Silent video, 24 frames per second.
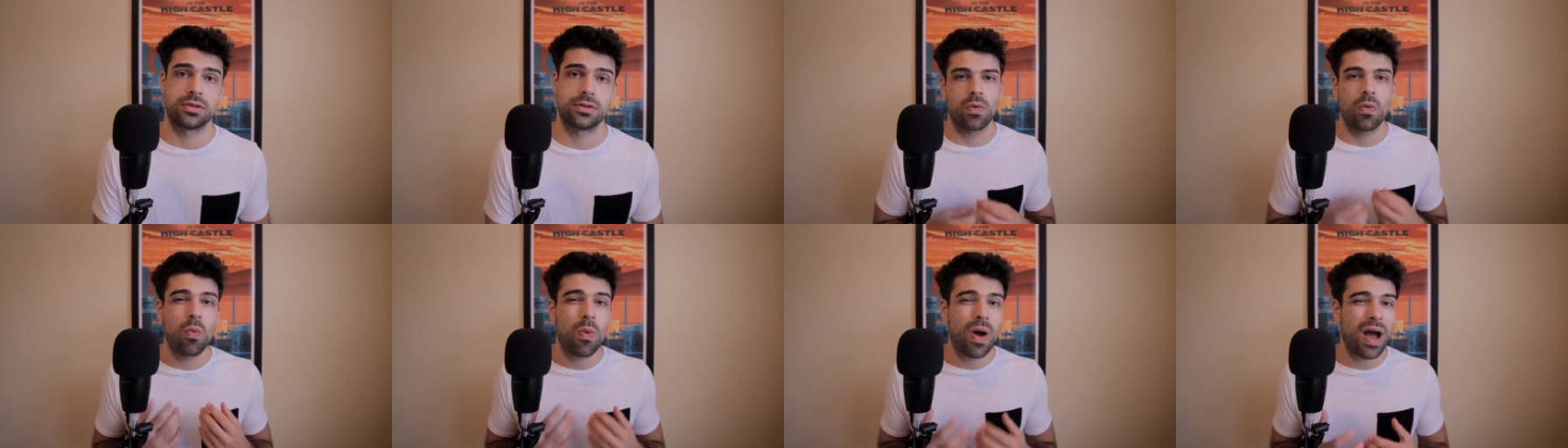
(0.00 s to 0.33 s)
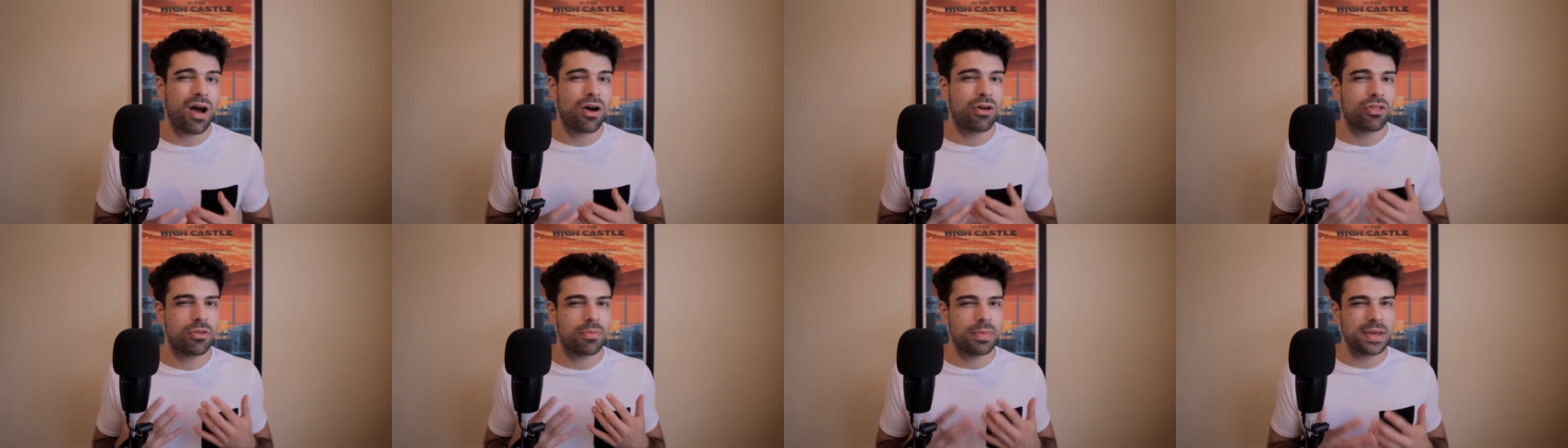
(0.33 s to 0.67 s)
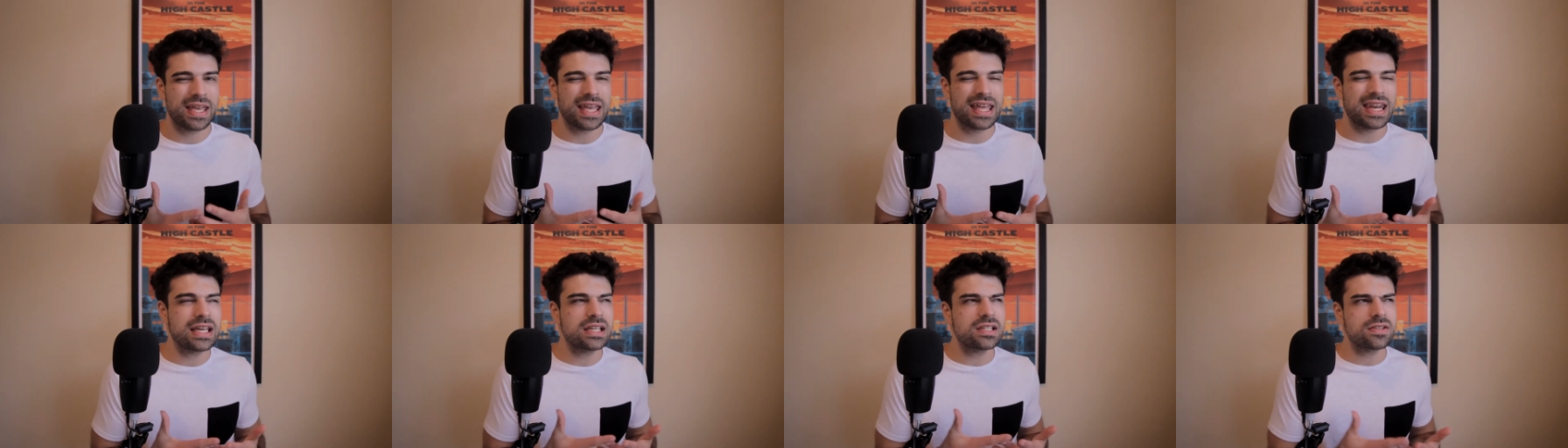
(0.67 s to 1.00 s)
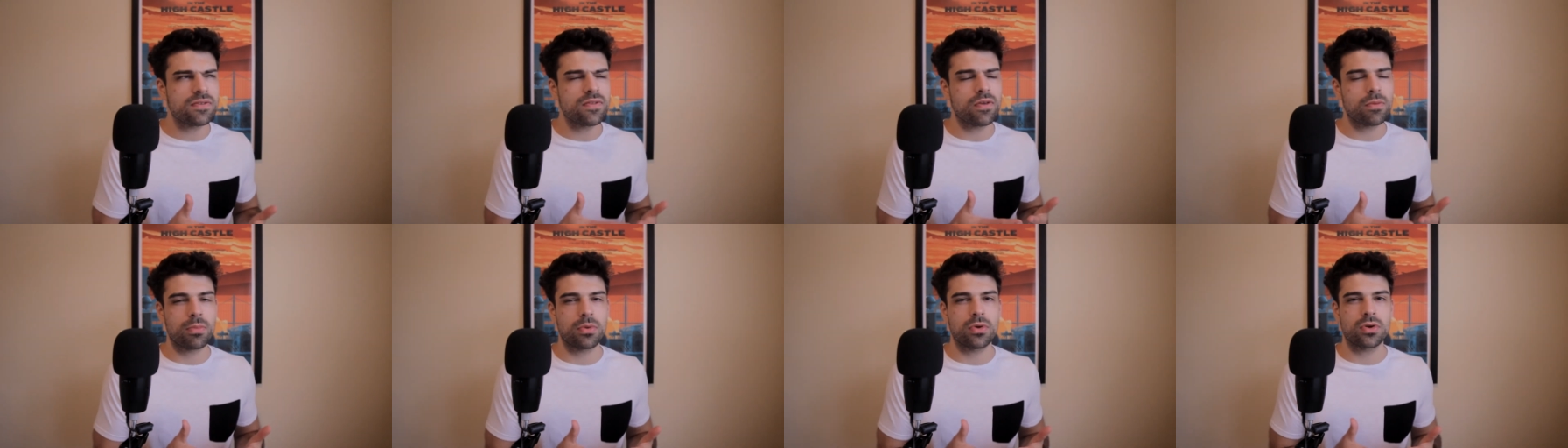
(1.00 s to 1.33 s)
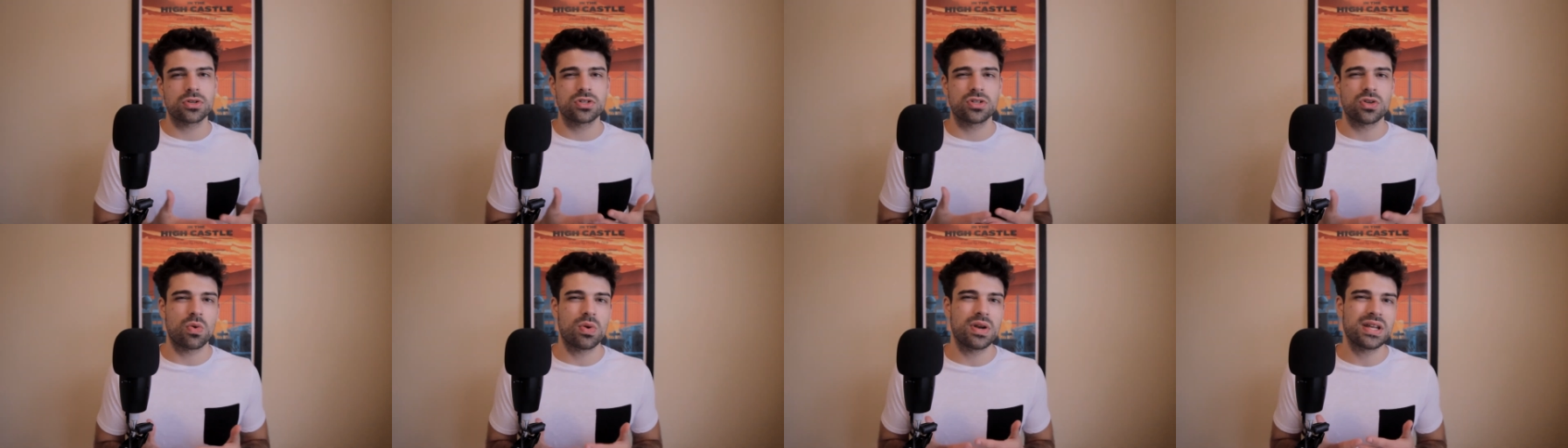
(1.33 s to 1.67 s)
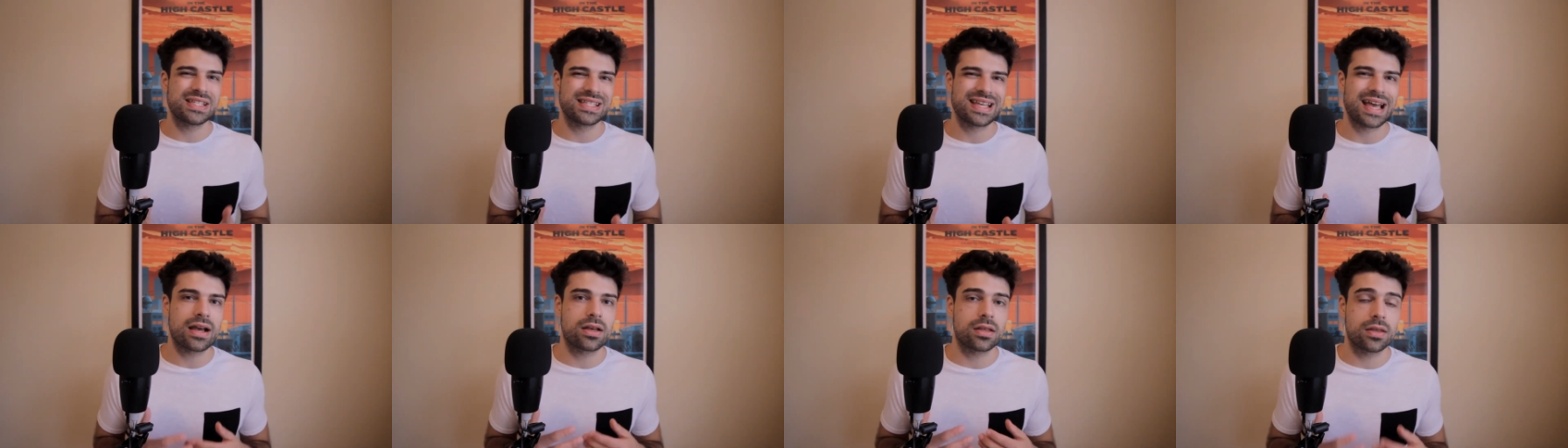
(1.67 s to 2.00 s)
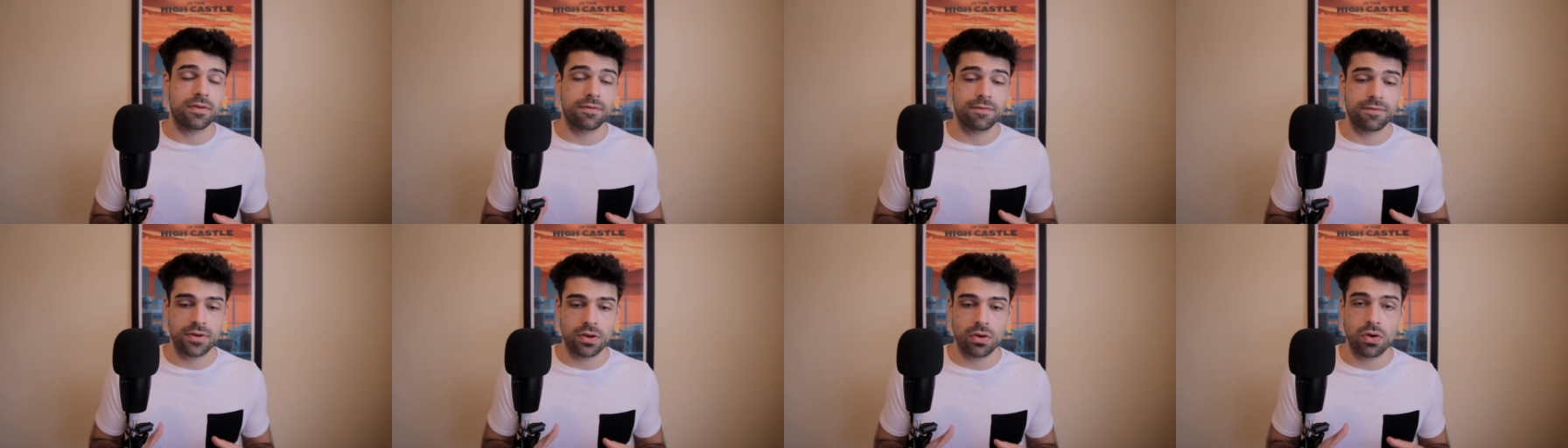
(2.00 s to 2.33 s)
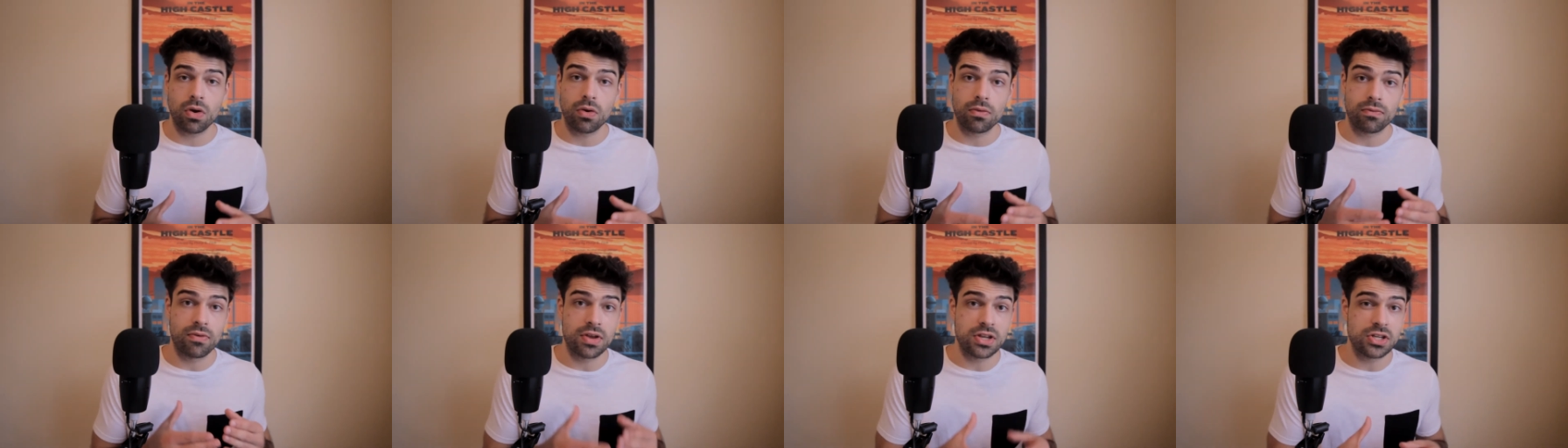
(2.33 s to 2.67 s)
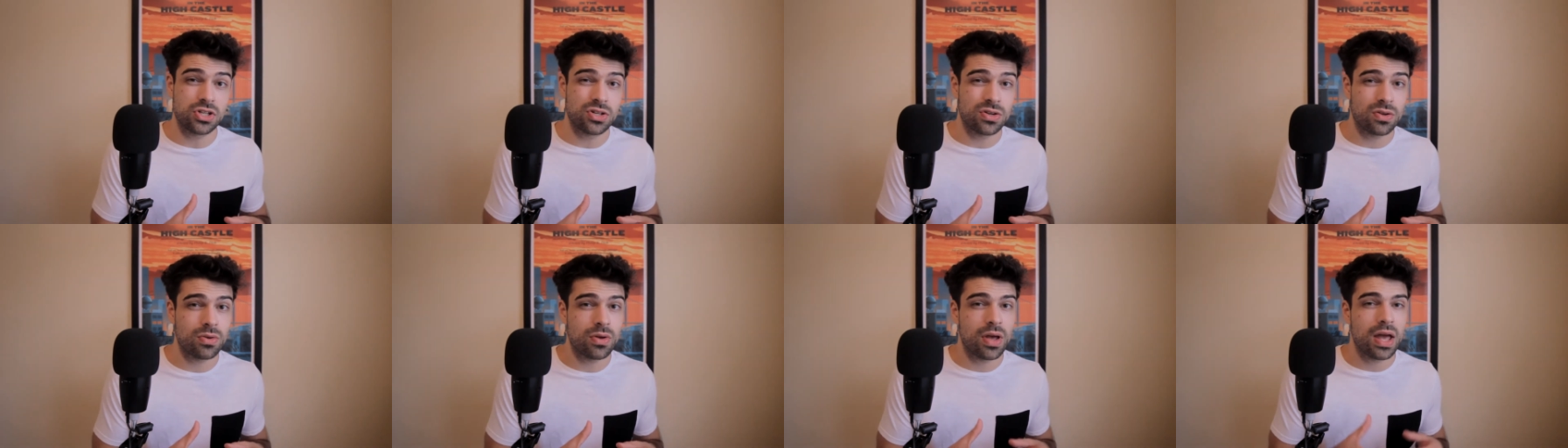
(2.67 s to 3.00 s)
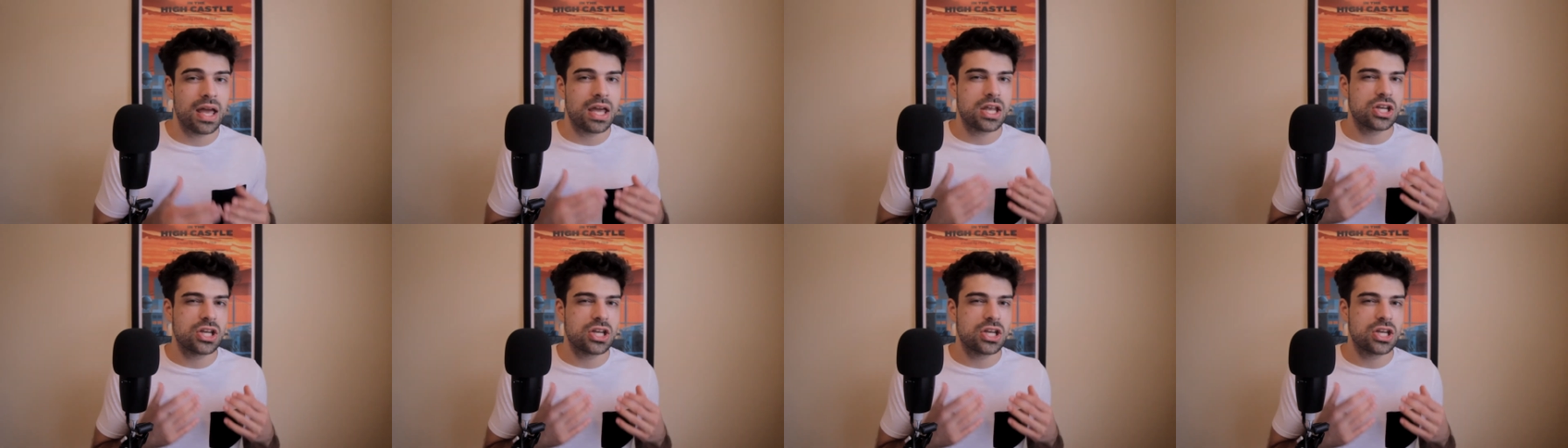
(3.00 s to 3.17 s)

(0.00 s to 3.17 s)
While the beginnings of the book don't exactly feel original,